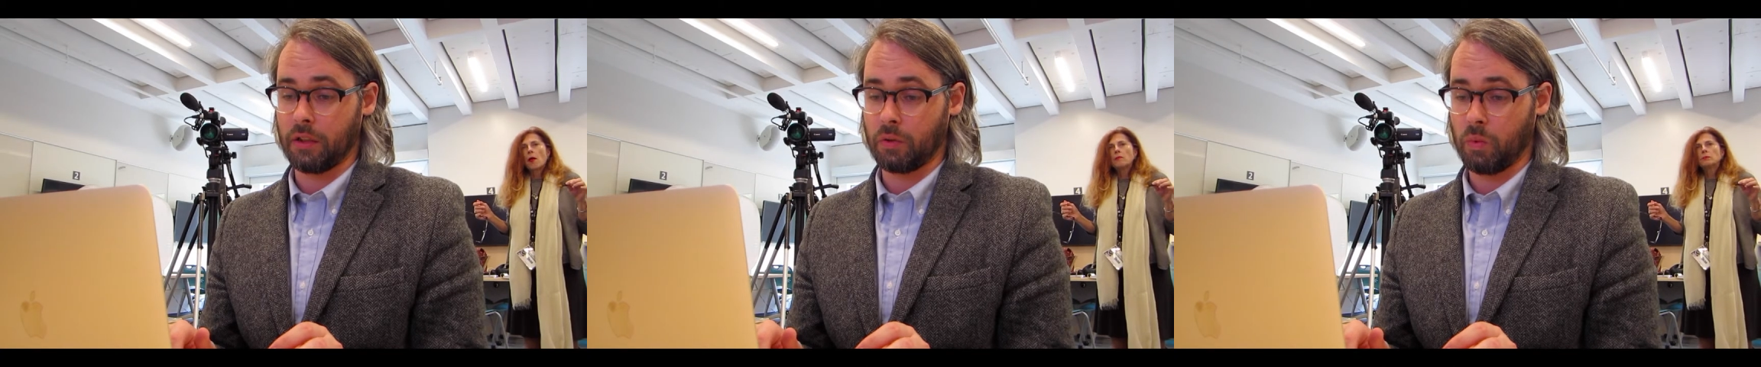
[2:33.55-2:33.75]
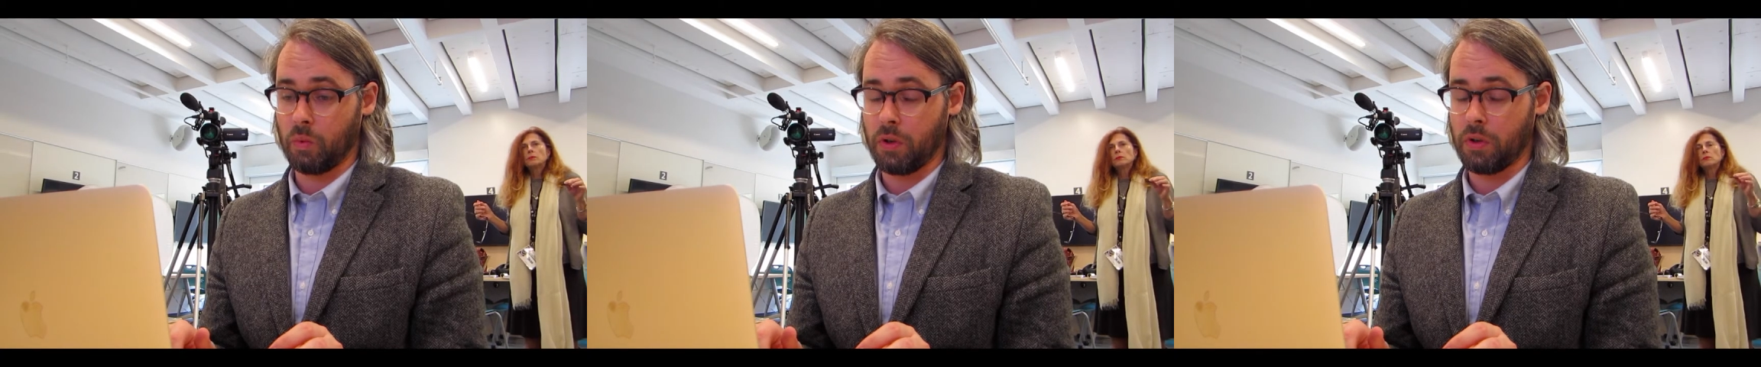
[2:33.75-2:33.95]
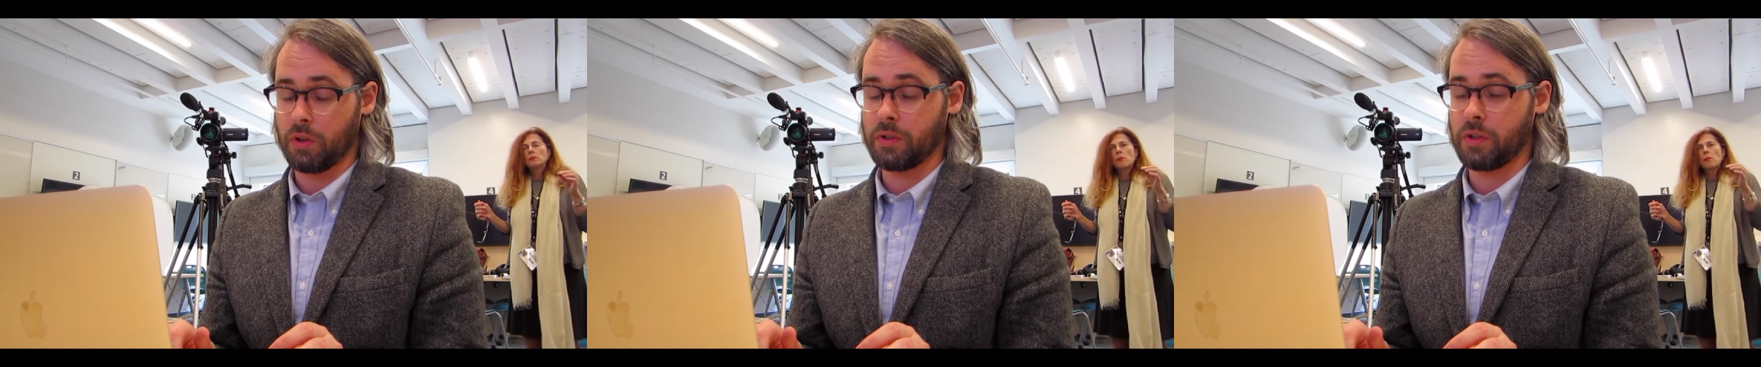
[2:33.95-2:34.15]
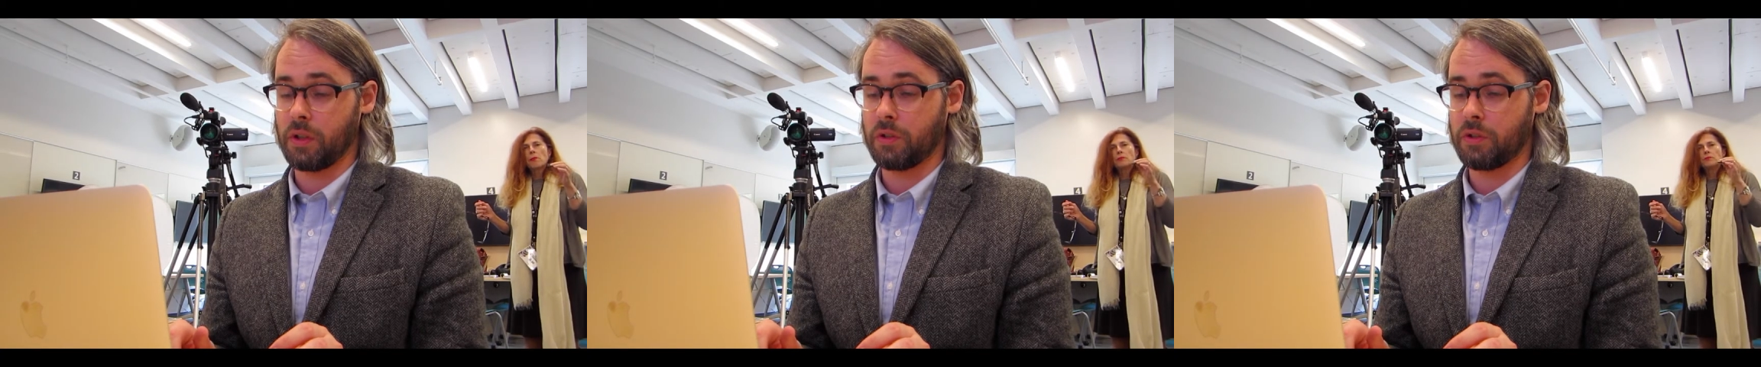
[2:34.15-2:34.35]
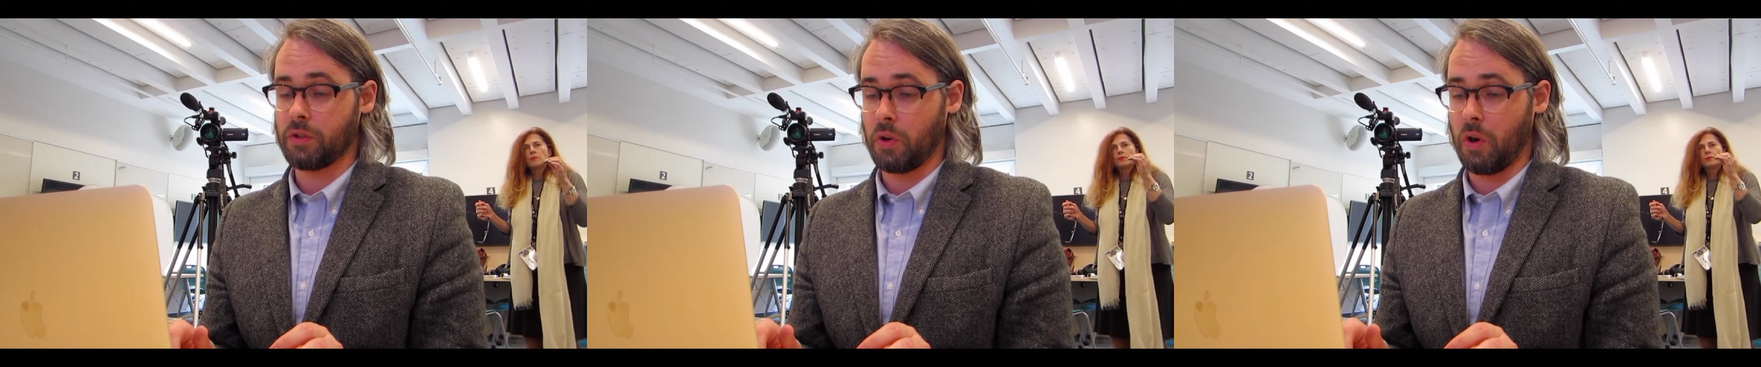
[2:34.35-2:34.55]
words are
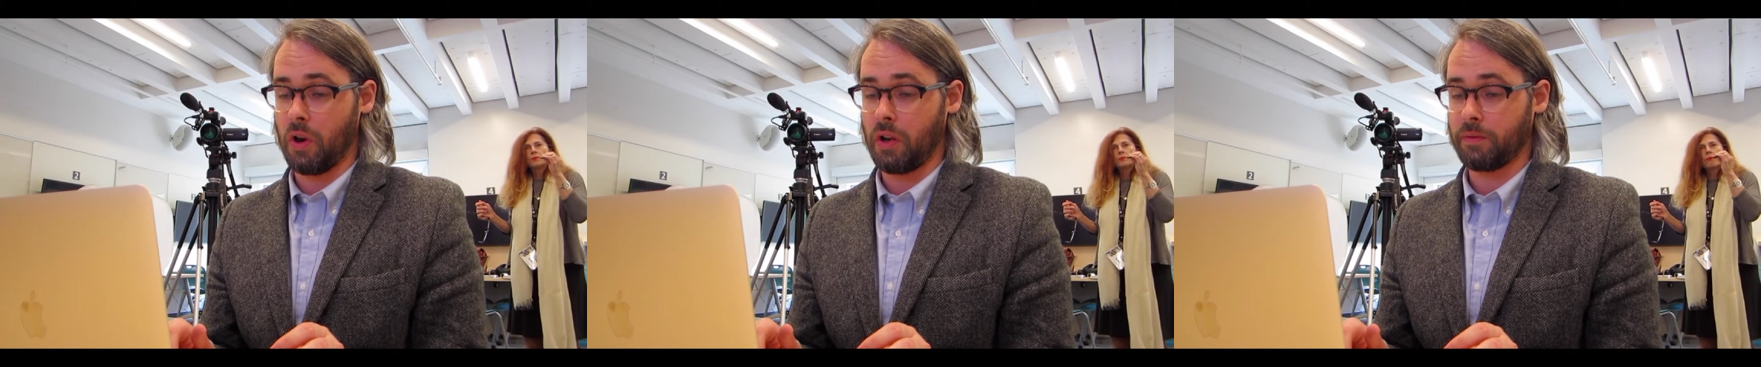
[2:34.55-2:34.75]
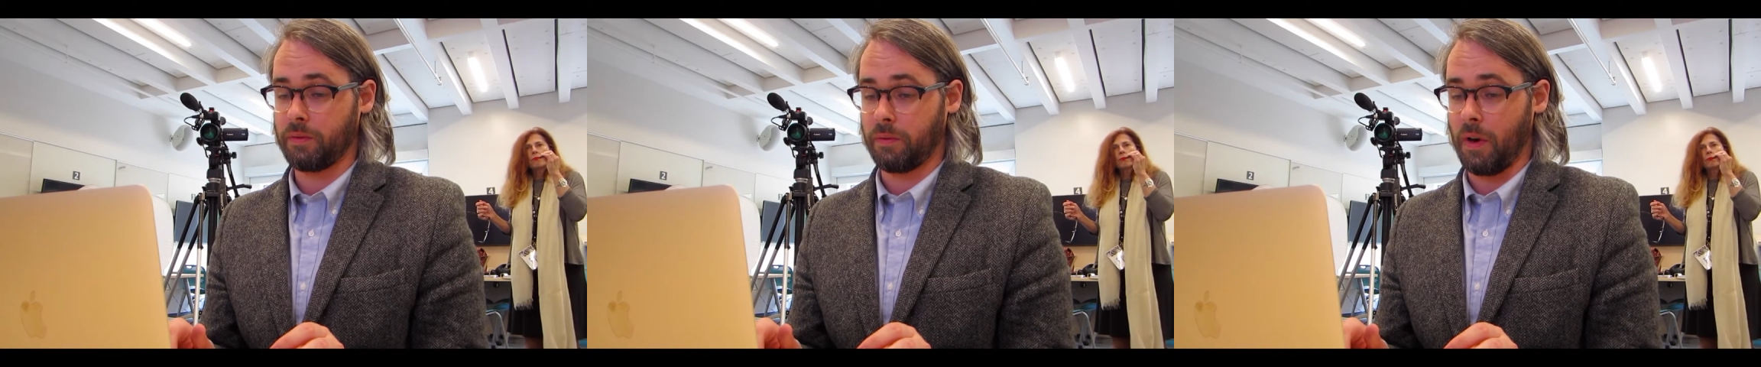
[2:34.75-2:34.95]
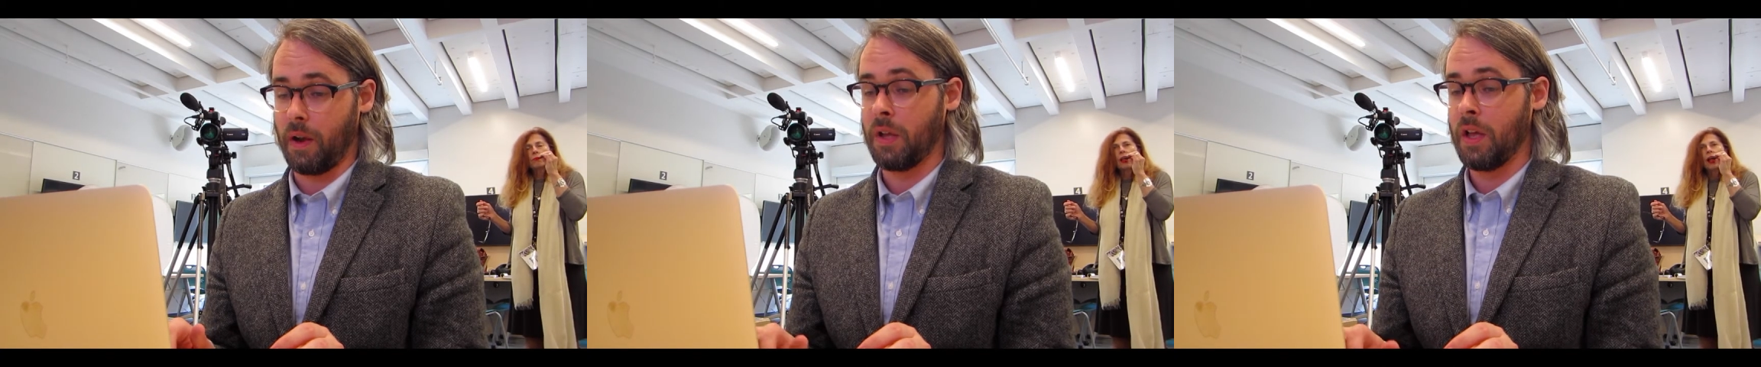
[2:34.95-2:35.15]
drawn from